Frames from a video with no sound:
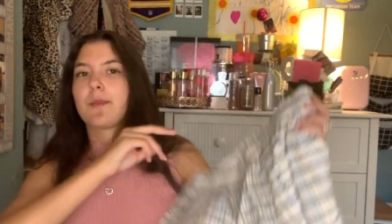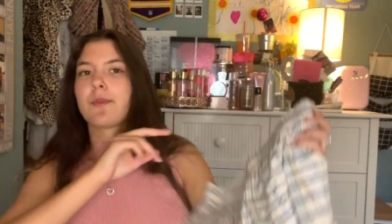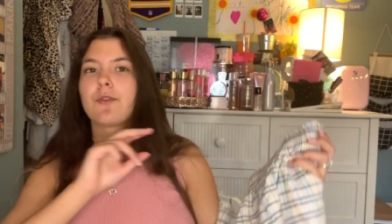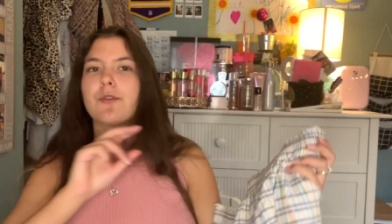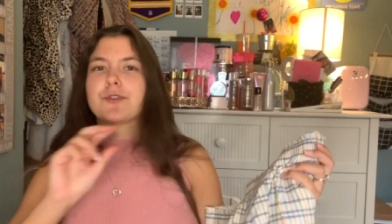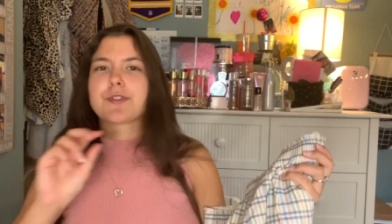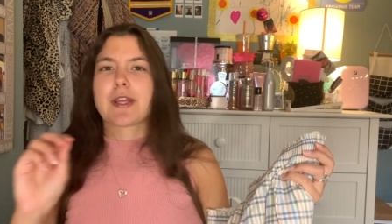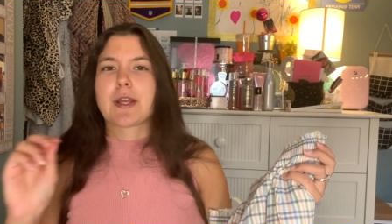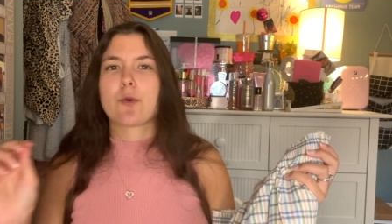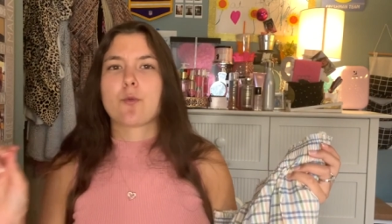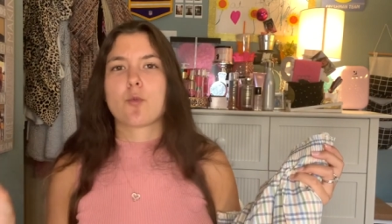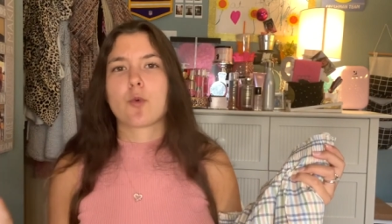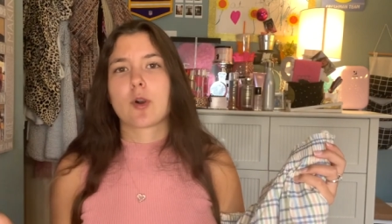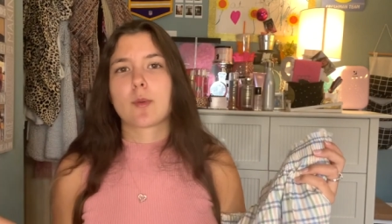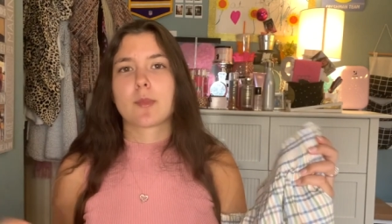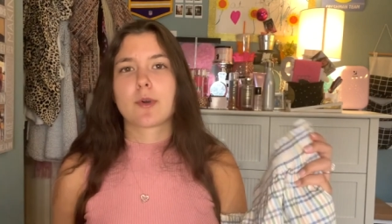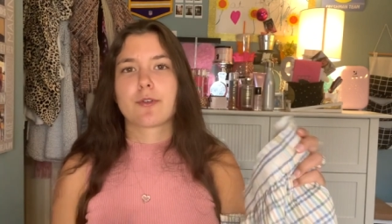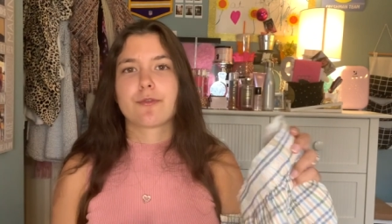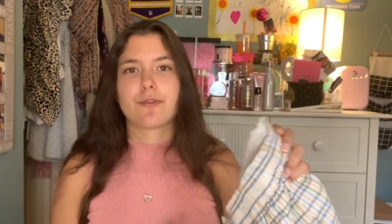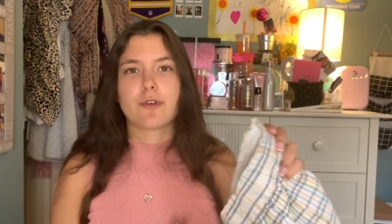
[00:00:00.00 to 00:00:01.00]
of those like
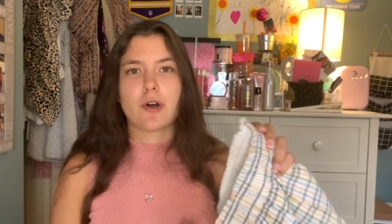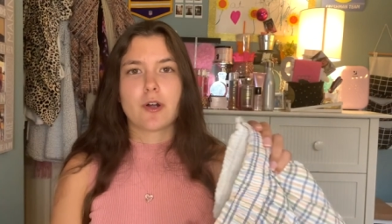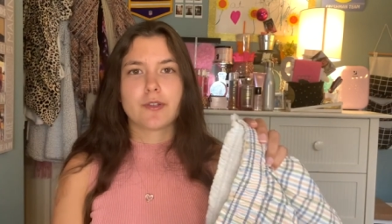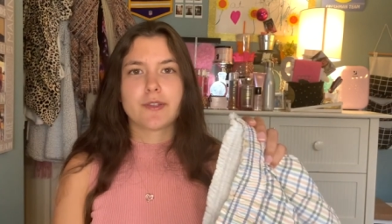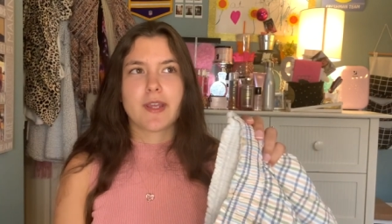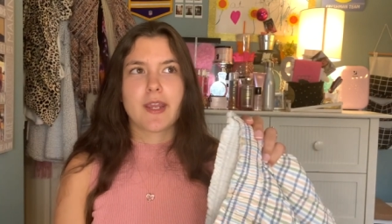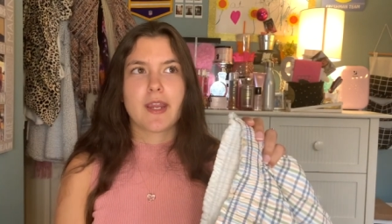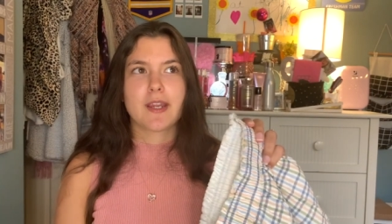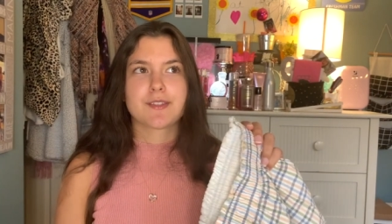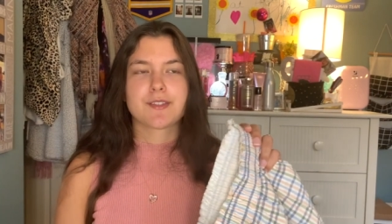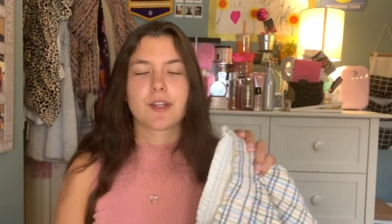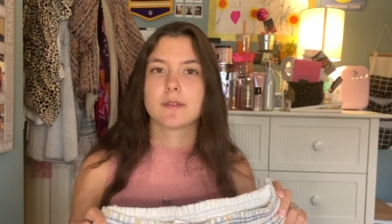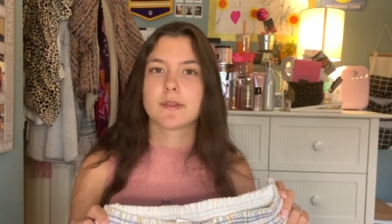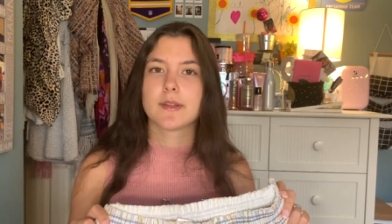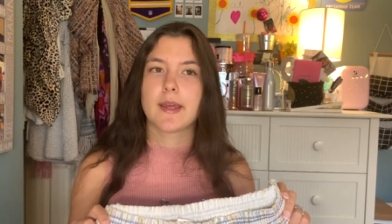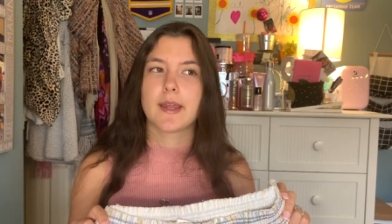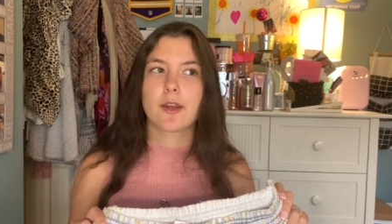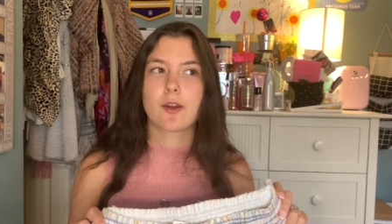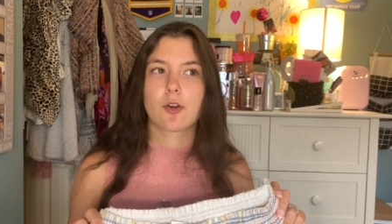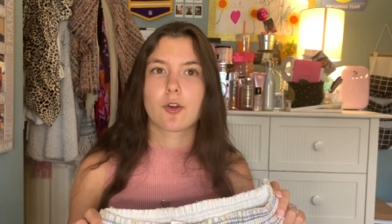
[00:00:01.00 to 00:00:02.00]
warmer fall days, like,
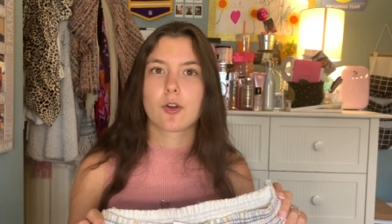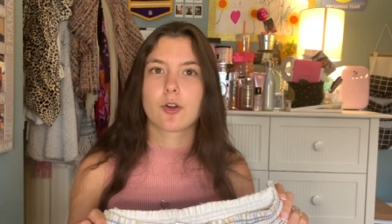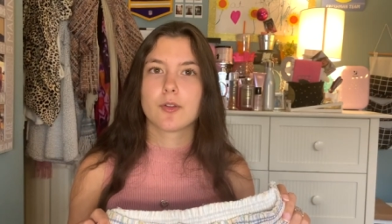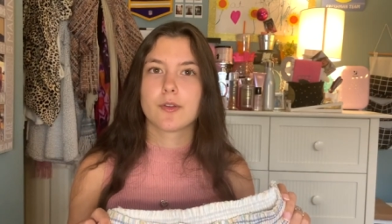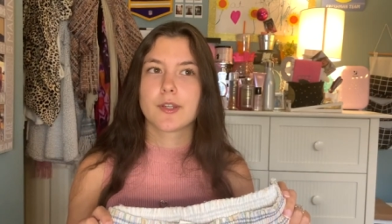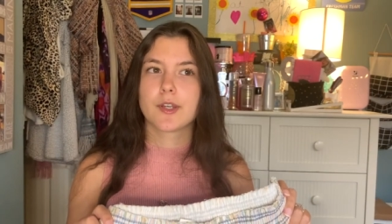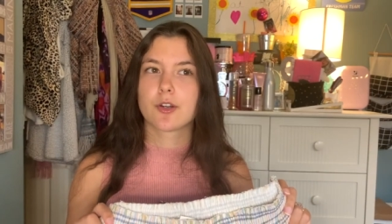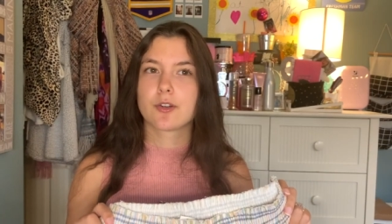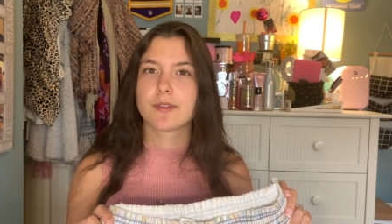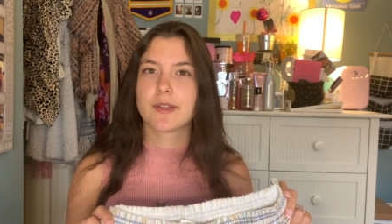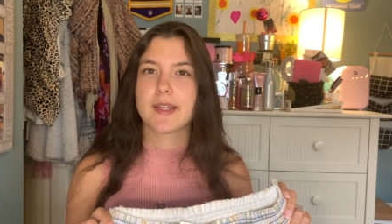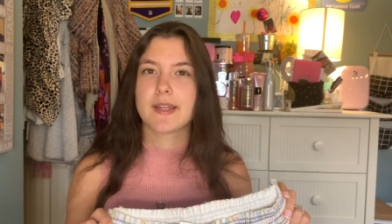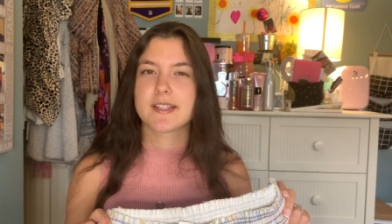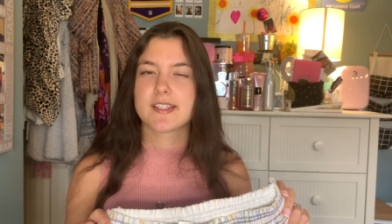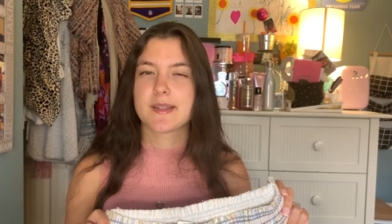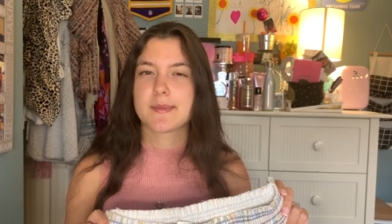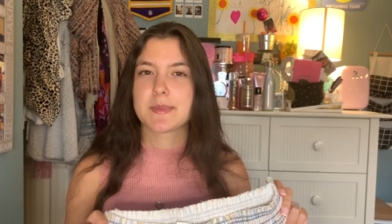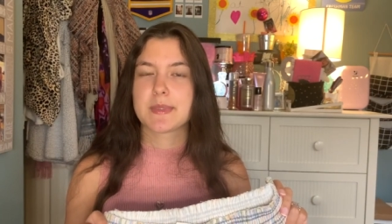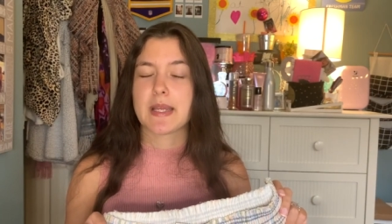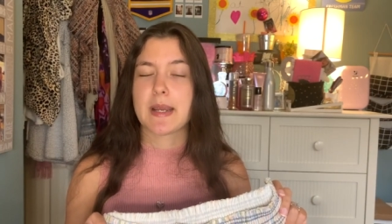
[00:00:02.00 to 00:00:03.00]
like early or late
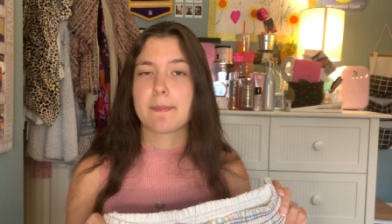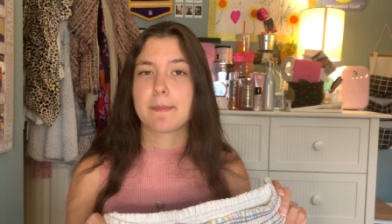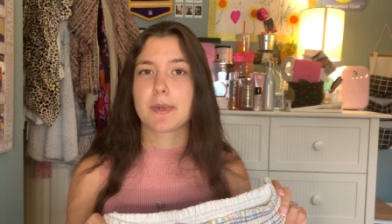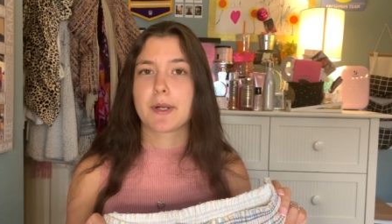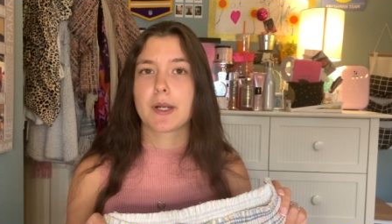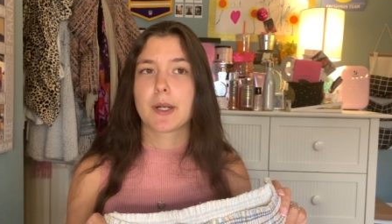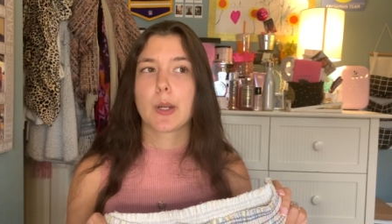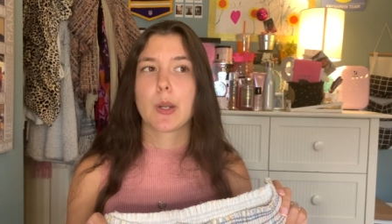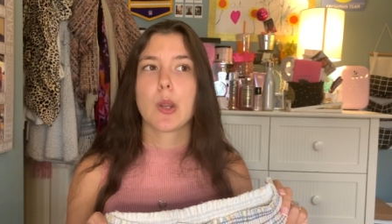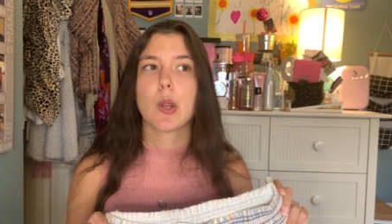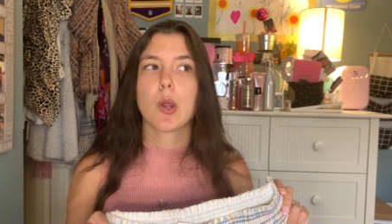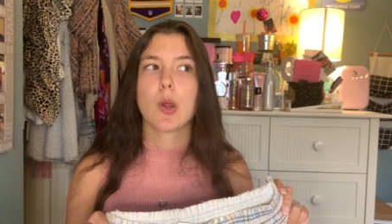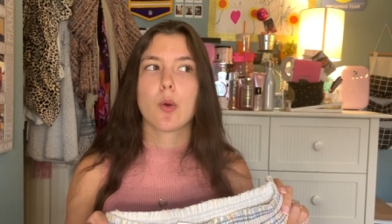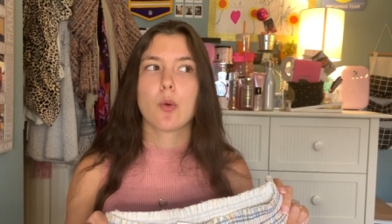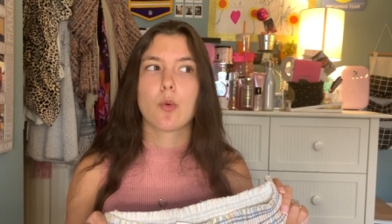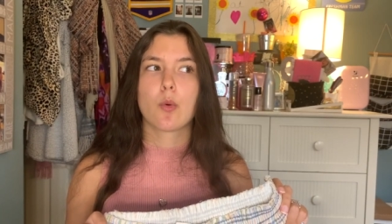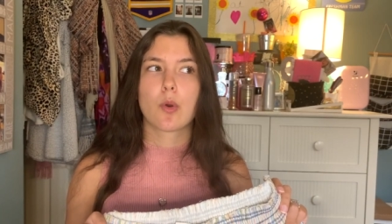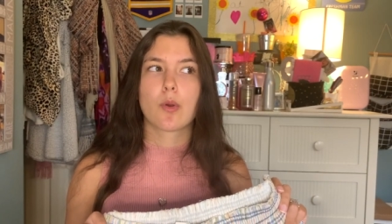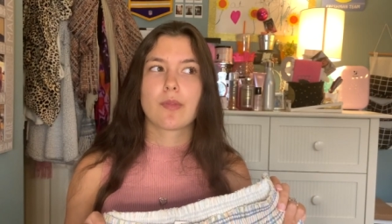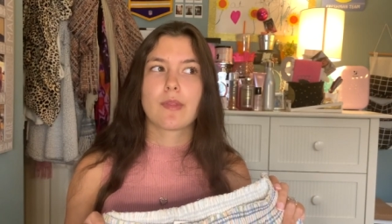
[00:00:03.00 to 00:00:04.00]
September
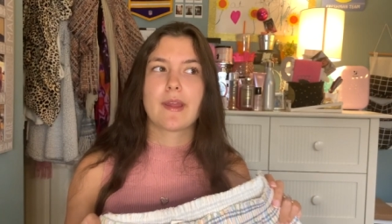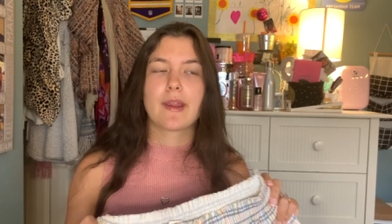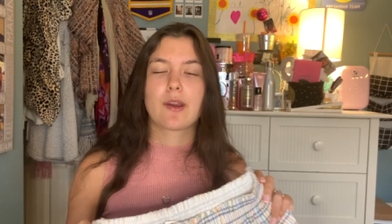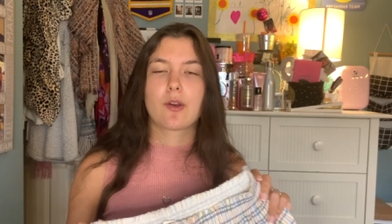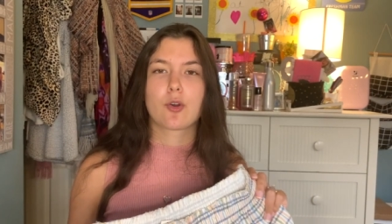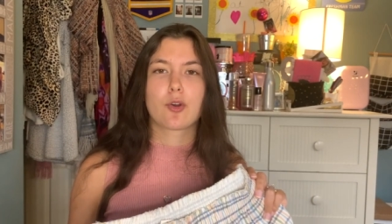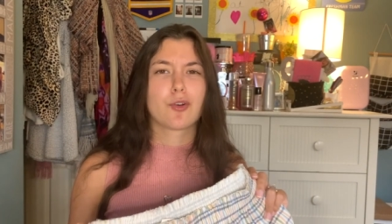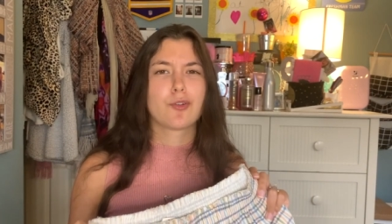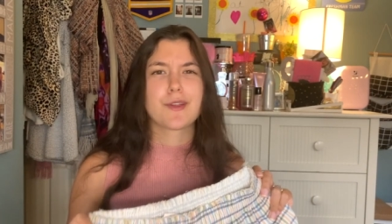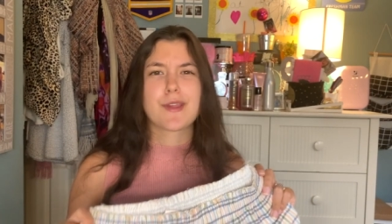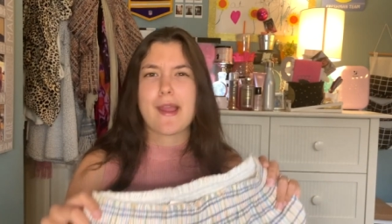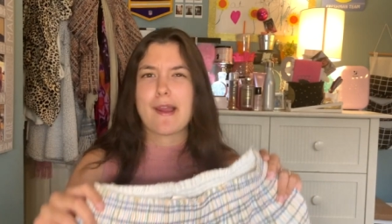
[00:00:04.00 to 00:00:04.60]
or like early